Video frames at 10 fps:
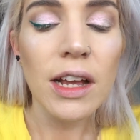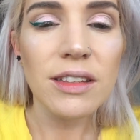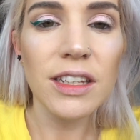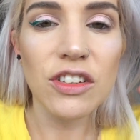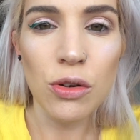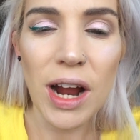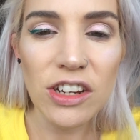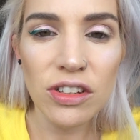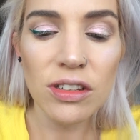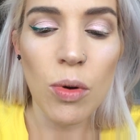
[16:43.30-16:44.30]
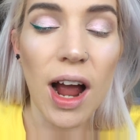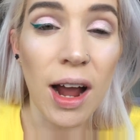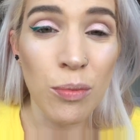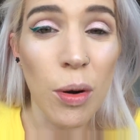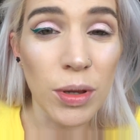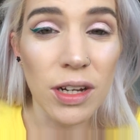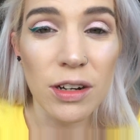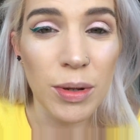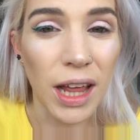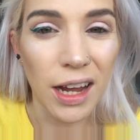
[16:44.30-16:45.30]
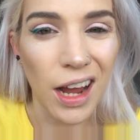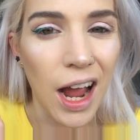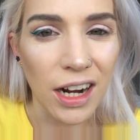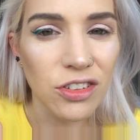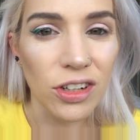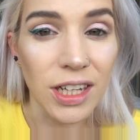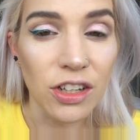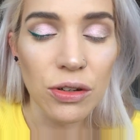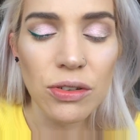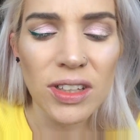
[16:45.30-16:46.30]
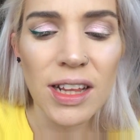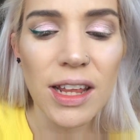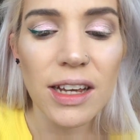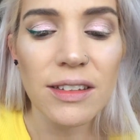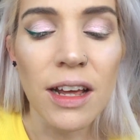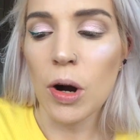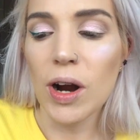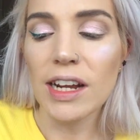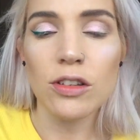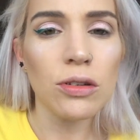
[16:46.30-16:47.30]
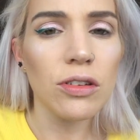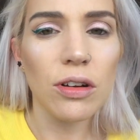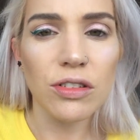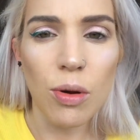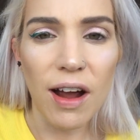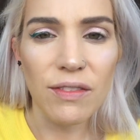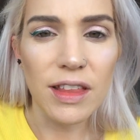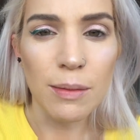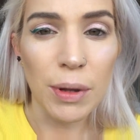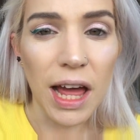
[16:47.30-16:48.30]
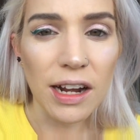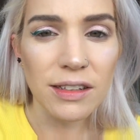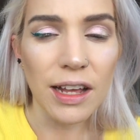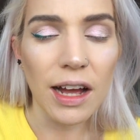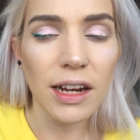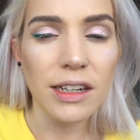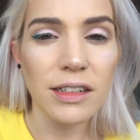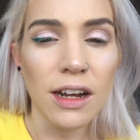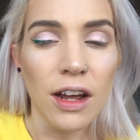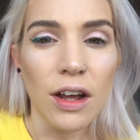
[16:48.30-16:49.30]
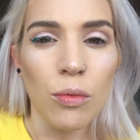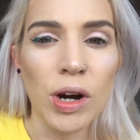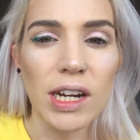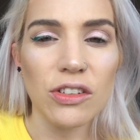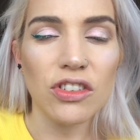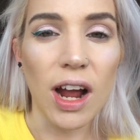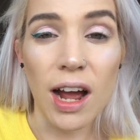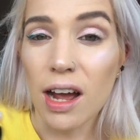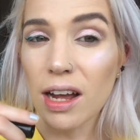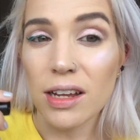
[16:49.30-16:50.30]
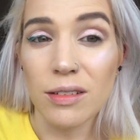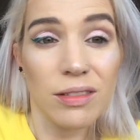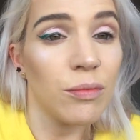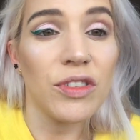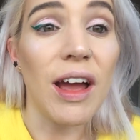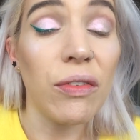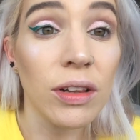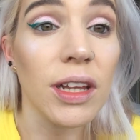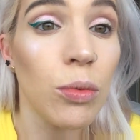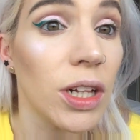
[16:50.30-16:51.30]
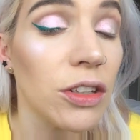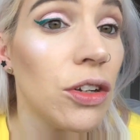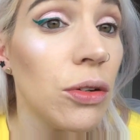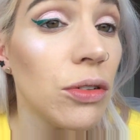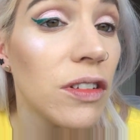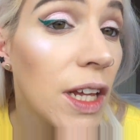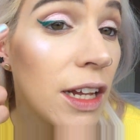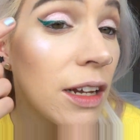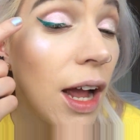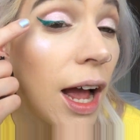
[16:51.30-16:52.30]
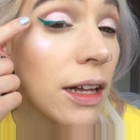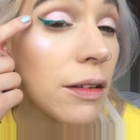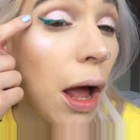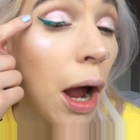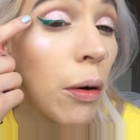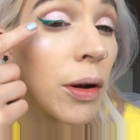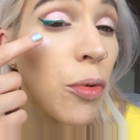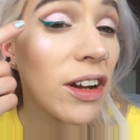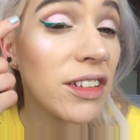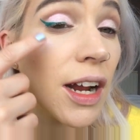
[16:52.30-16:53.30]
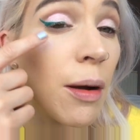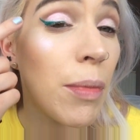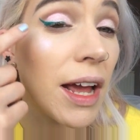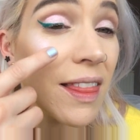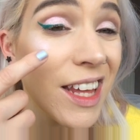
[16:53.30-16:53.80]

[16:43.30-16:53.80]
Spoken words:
situations where I'm probably going to be like actually using this, but it does also have the black side, which I definitely will use, seeing as how impressed I am by